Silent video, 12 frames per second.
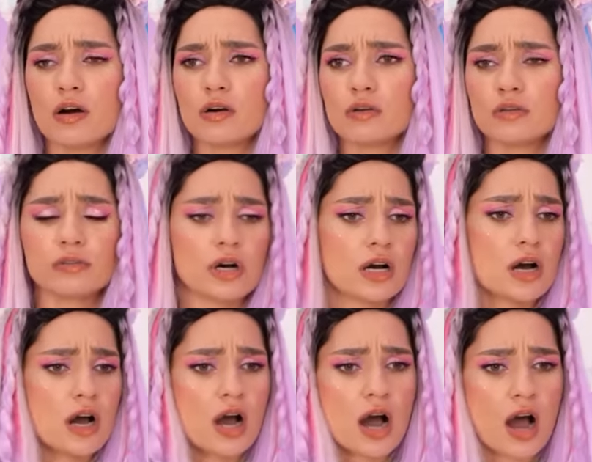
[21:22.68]

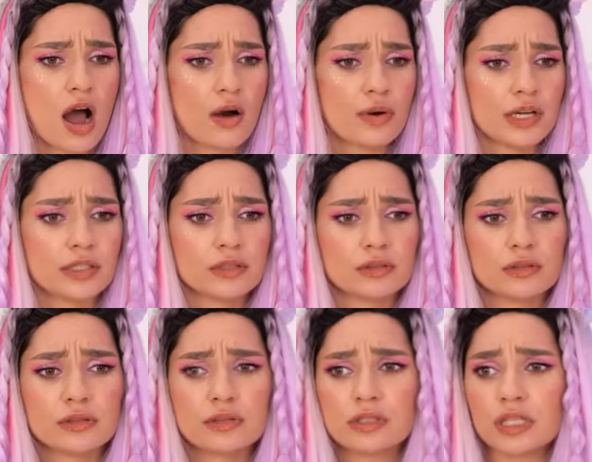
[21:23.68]
Oh, how do I
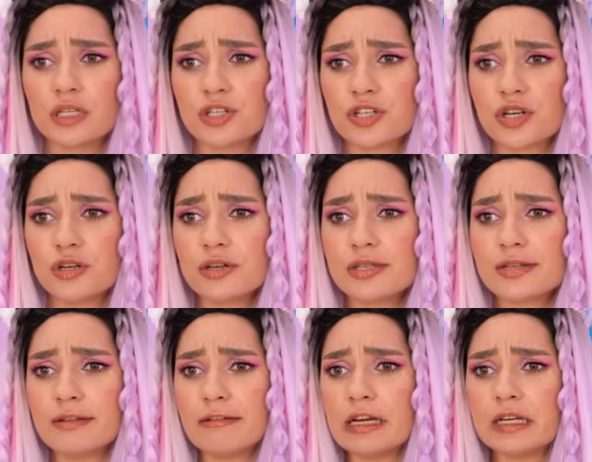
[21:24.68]
choose a
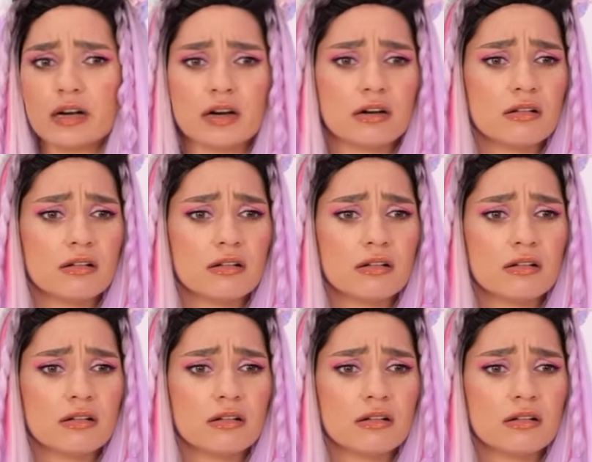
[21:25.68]
winner?